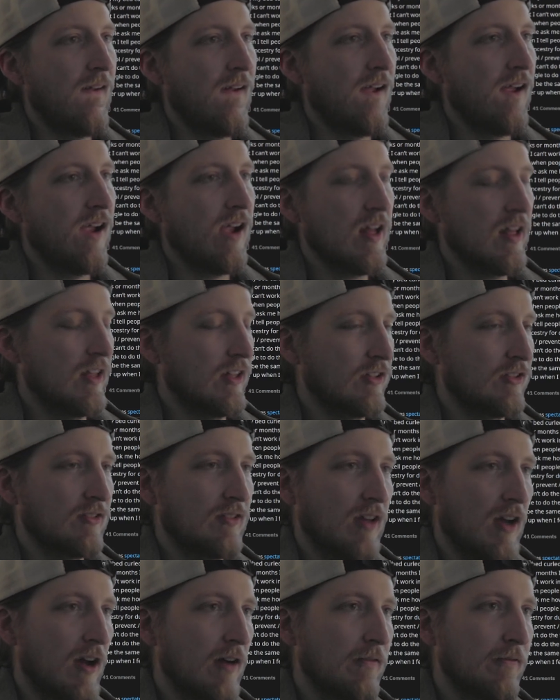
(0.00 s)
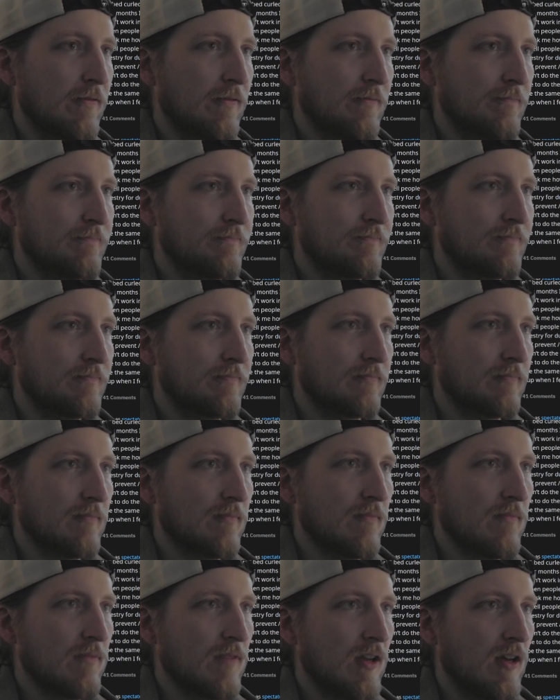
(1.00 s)
it's tough.
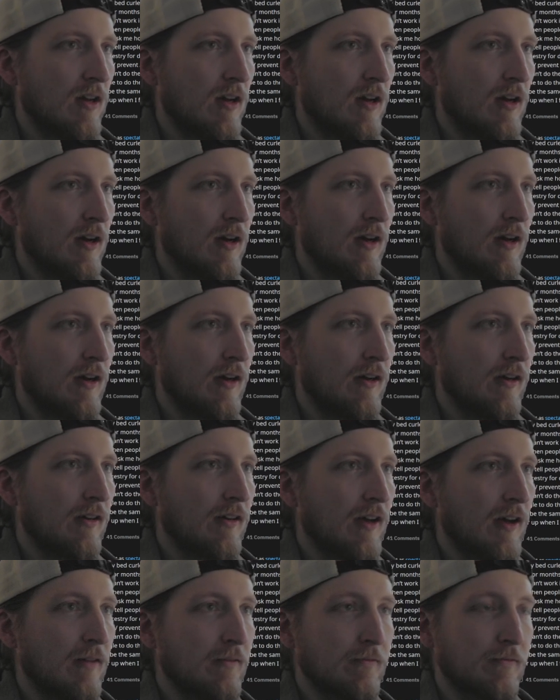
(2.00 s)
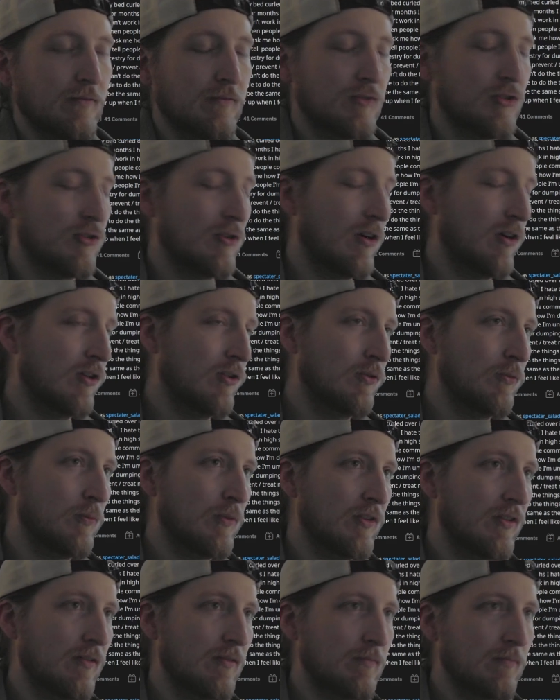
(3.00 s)
I've struggled
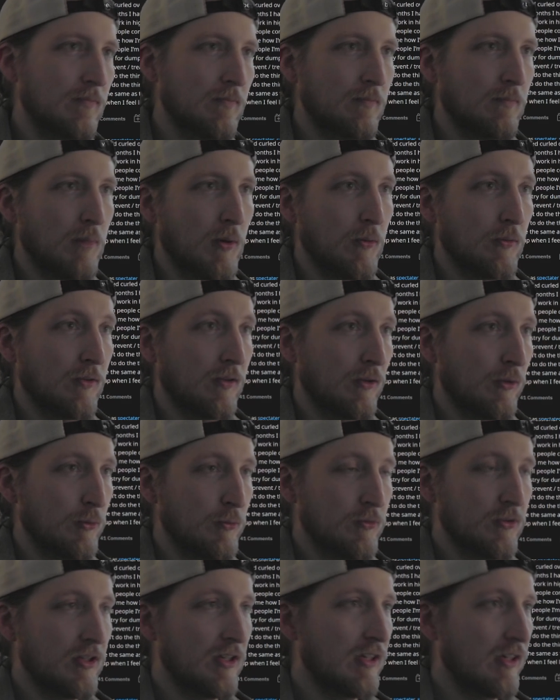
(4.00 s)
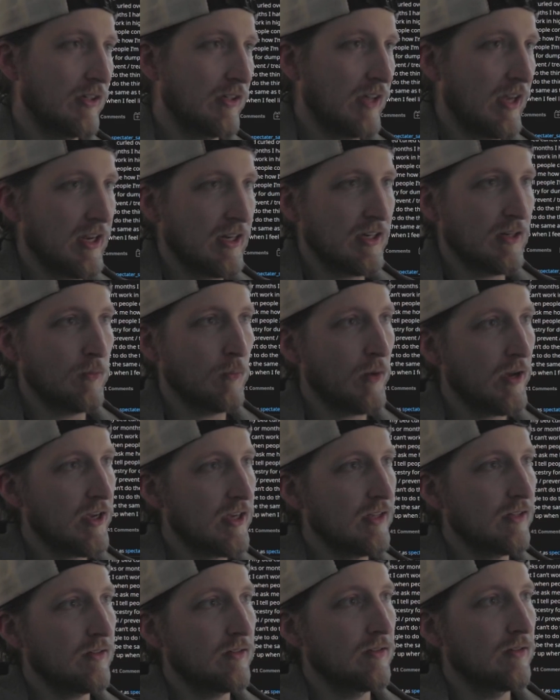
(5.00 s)
with both losing and gaining
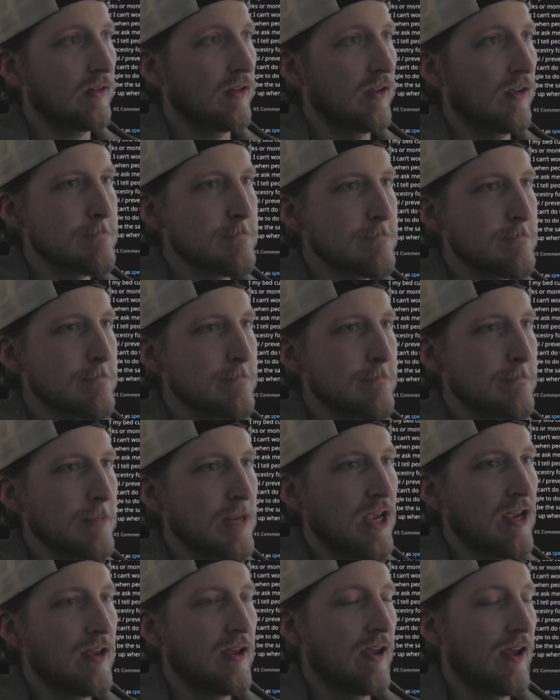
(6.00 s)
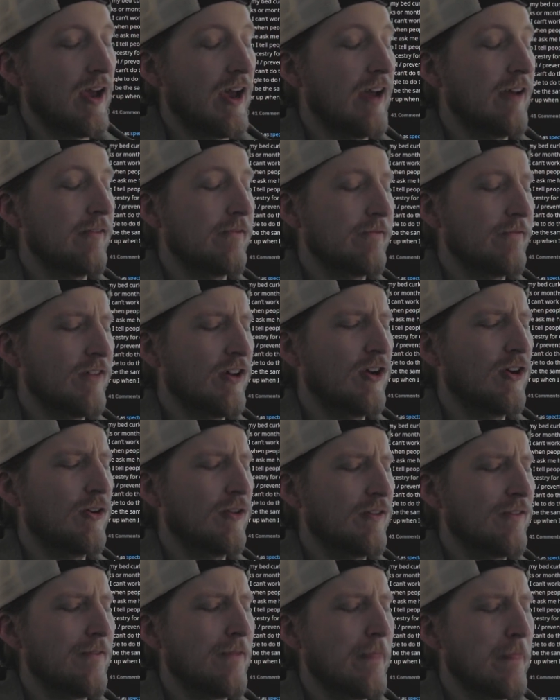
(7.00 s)
weight. I've
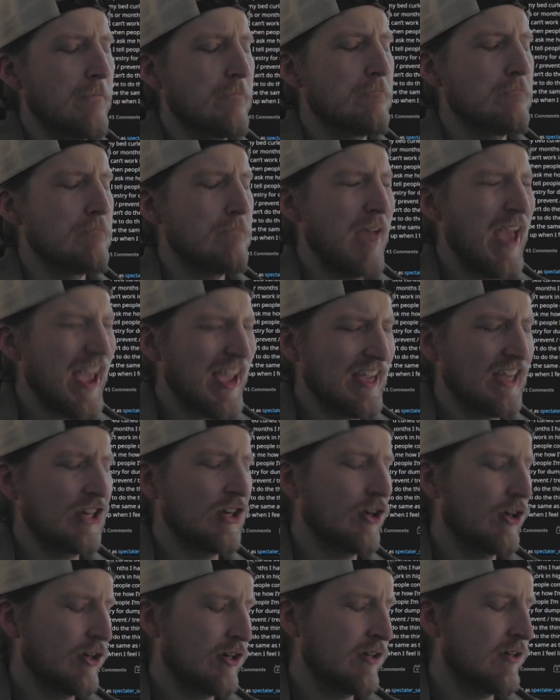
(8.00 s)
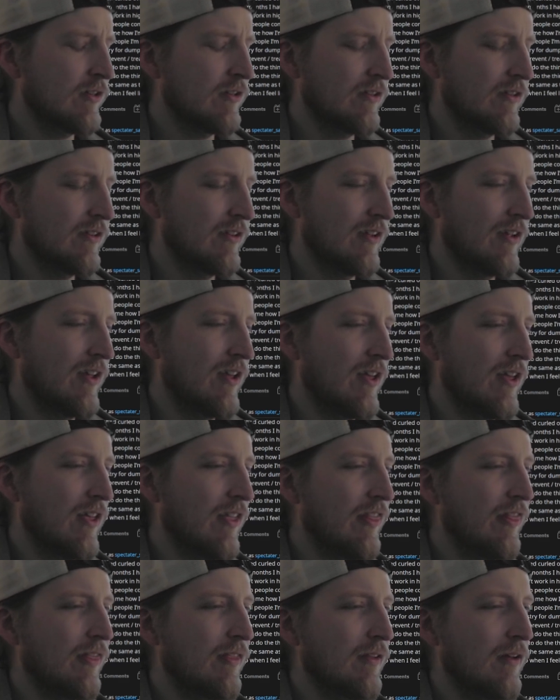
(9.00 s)
felt anger
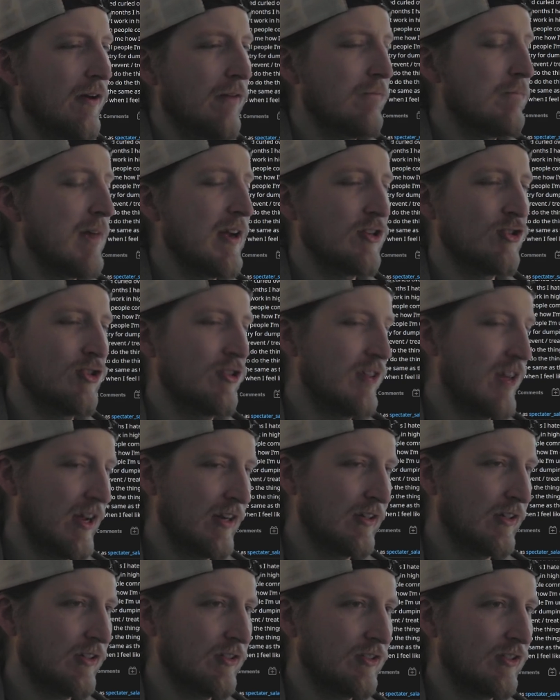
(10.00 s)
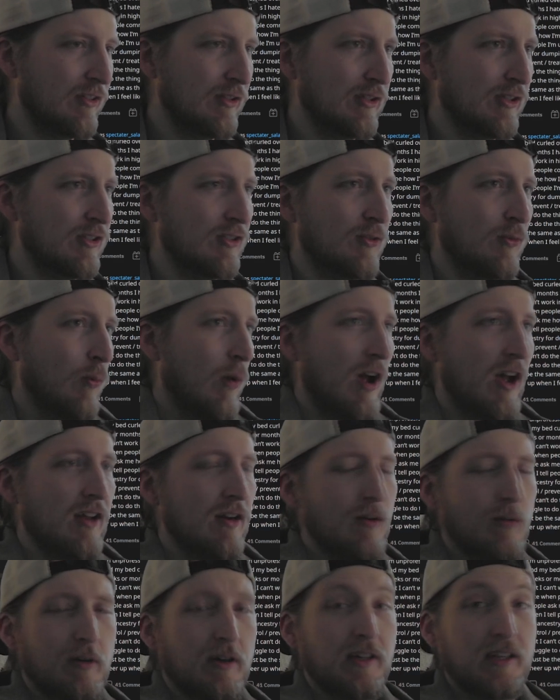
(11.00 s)
of my genetics, and this is why I
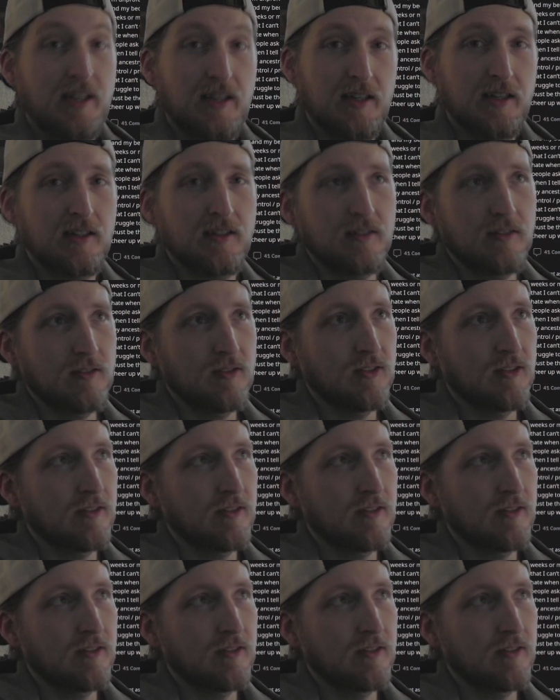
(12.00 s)
don't want kids.